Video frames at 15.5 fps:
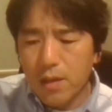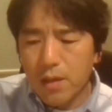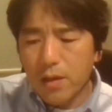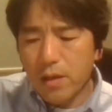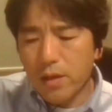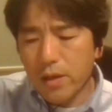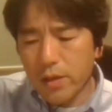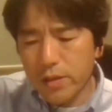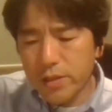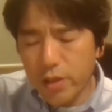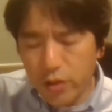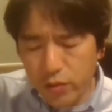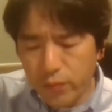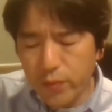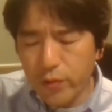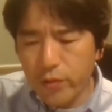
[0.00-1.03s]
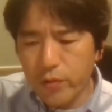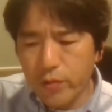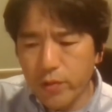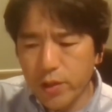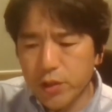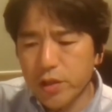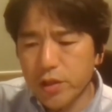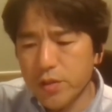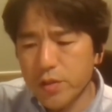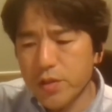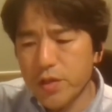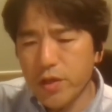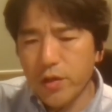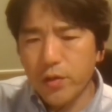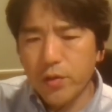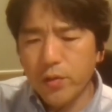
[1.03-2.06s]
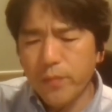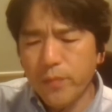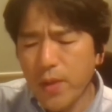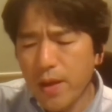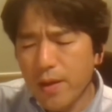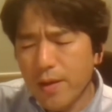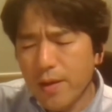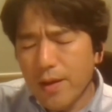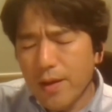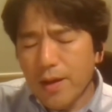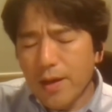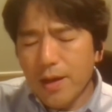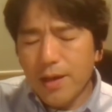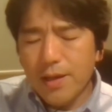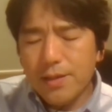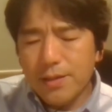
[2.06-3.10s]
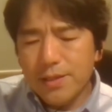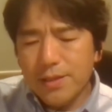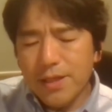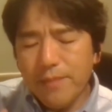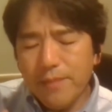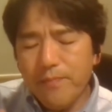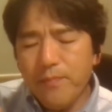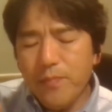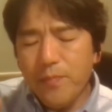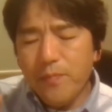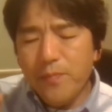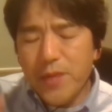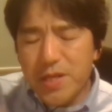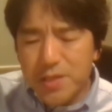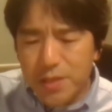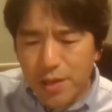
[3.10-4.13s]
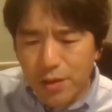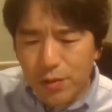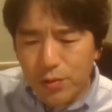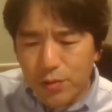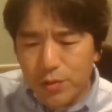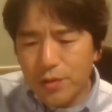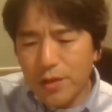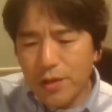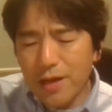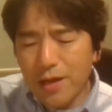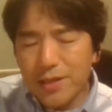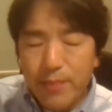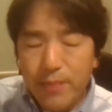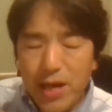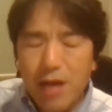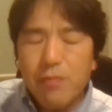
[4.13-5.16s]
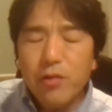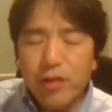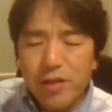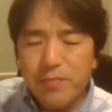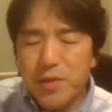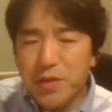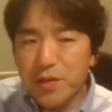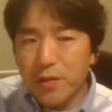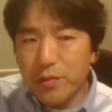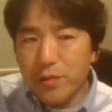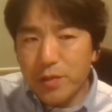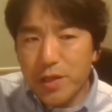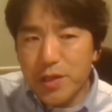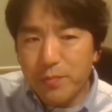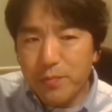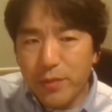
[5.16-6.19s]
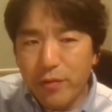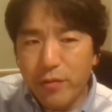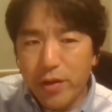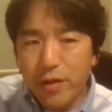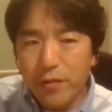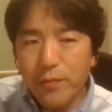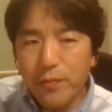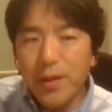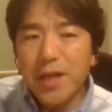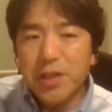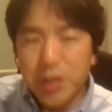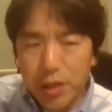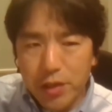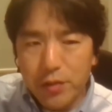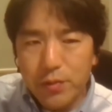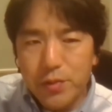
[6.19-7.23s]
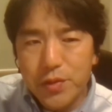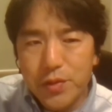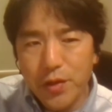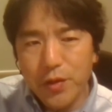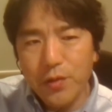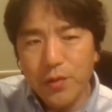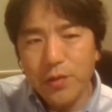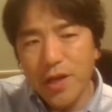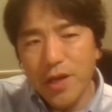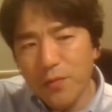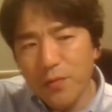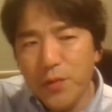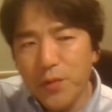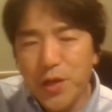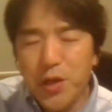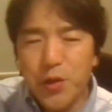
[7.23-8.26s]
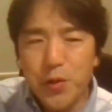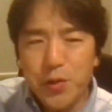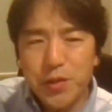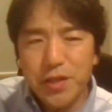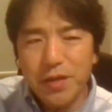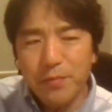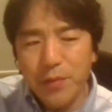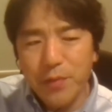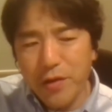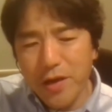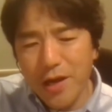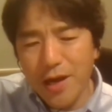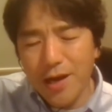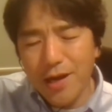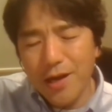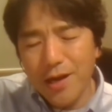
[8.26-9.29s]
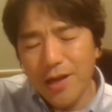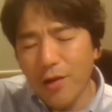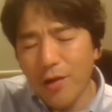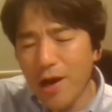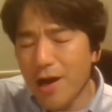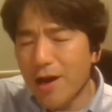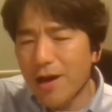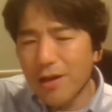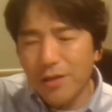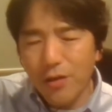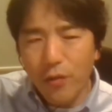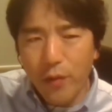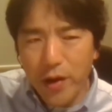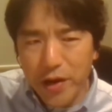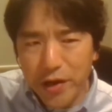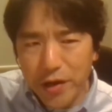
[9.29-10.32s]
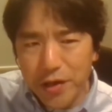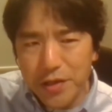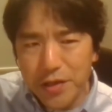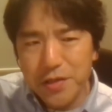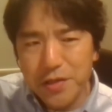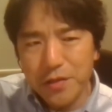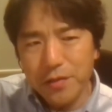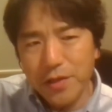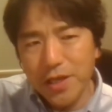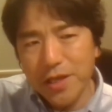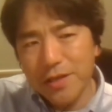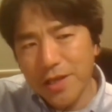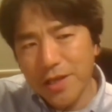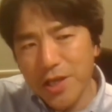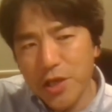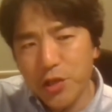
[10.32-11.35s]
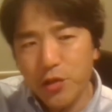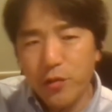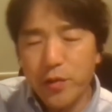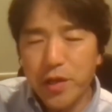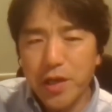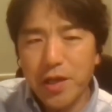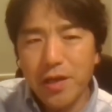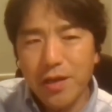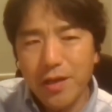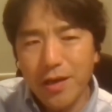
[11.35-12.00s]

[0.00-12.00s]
Thank you for your question. So the B cells, the pulmonary B cell is very fragile. So if we use a very little harder wires, it usually